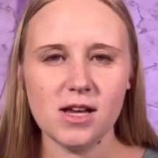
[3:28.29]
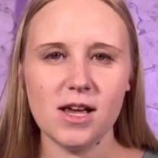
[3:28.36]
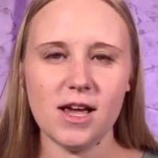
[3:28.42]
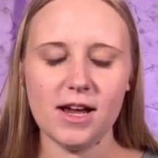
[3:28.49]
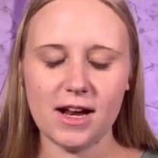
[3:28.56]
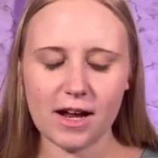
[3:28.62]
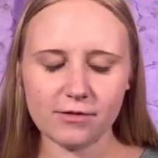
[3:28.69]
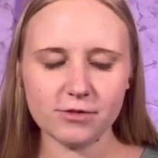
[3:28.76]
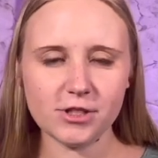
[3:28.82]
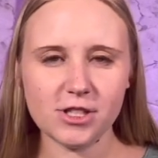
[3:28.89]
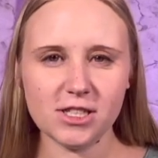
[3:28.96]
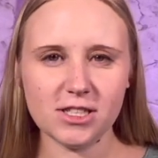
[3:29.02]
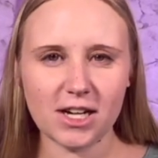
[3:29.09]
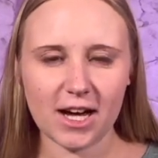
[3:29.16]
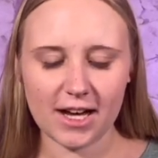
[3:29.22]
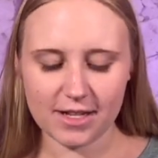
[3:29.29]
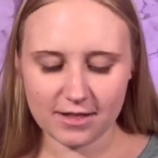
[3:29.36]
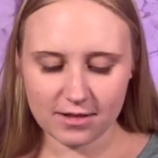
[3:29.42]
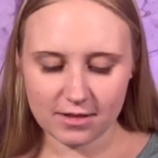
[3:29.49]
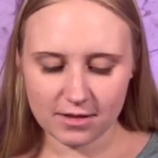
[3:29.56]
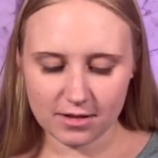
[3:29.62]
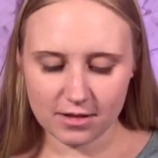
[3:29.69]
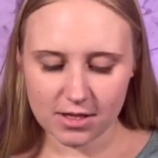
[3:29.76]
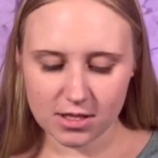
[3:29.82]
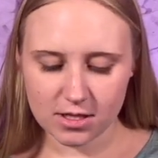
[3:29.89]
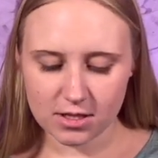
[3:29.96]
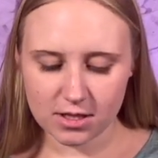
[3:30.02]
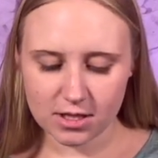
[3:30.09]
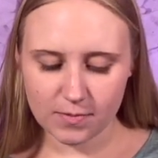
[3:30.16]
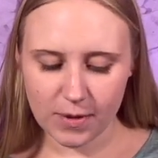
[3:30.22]
And after he died, this
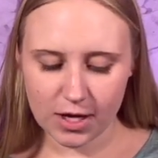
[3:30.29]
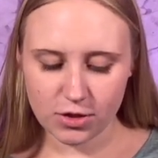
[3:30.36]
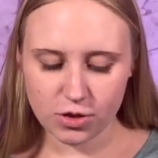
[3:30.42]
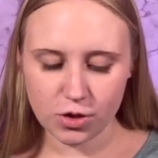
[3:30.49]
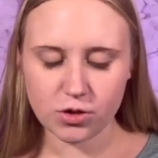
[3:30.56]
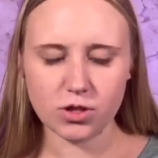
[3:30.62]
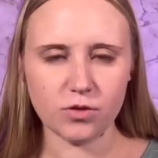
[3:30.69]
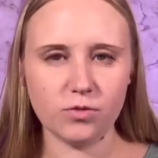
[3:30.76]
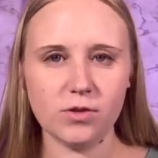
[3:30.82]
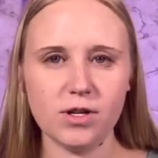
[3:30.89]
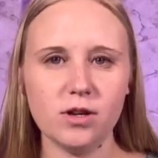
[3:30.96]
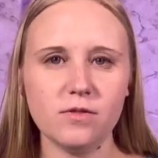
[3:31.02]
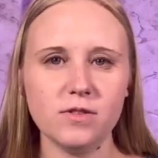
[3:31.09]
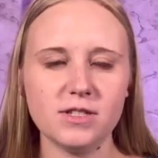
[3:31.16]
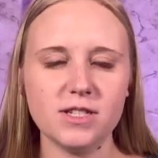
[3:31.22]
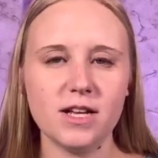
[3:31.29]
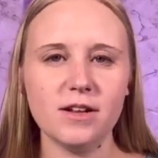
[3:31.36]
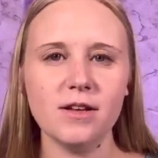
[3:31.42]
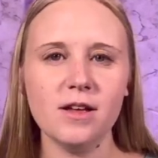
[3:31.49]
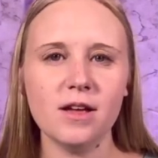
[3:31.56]
man, Joseph, went over and said,